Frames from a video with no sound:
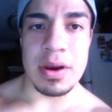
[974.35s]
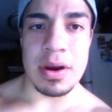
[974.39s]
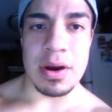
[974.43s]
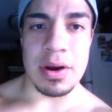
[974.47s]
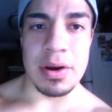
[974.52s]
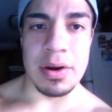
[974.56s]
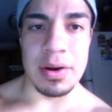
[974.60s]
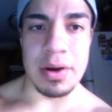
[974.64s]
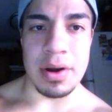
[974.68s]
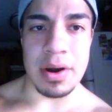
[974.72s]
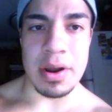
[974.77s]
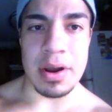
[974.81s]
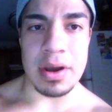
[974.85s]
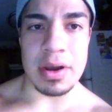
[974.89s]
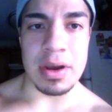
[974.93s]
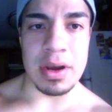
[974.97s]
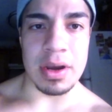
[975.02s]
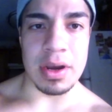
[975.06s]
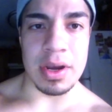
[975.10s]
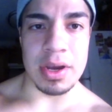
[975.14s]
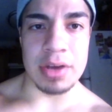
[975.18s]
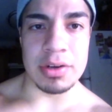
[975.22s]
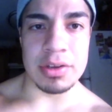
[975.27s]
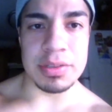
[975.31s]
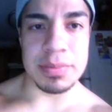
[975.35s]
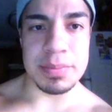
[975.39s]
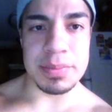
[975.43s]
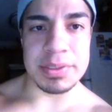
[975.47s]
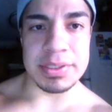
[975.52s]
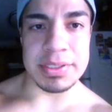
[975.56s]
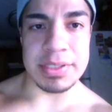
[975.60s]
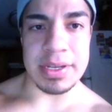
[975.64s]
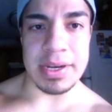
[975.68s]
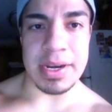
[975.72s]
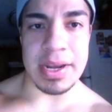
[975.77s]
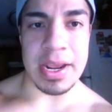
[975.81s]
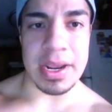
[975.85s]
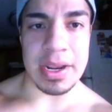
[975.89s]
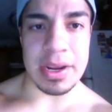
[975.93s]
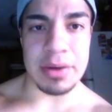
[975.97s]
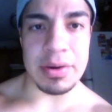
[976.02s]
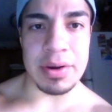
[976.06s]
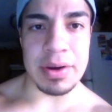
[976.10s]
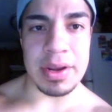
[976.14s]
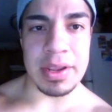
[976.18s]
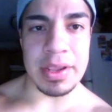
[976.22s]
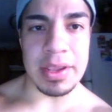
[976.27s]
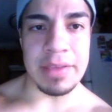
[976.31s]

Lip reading: are not 100% accurate,